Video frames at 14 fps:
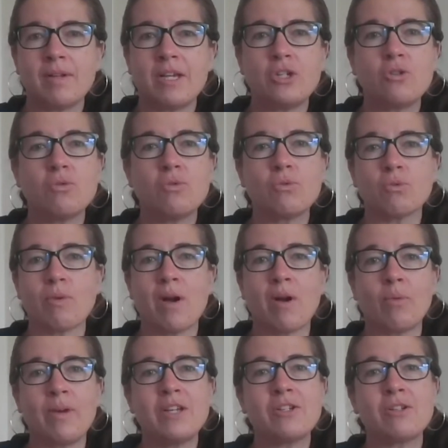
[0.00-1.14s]
issues
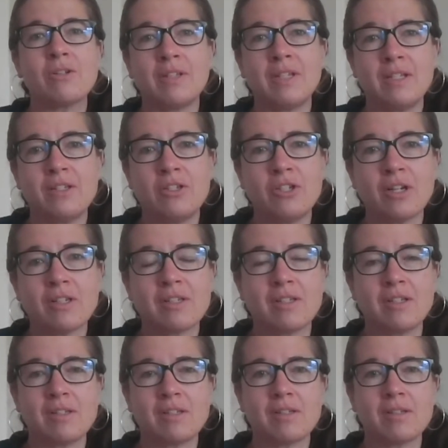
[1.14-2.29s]
around racial
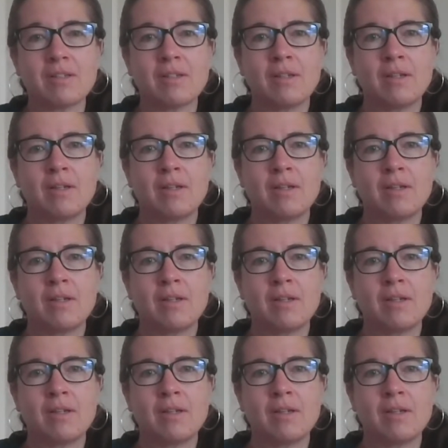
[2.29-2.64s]
injustice,